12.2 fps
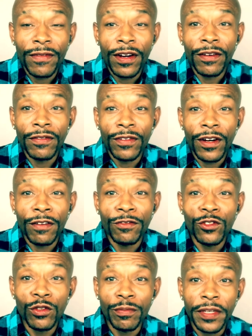of
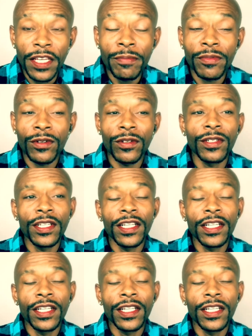two people,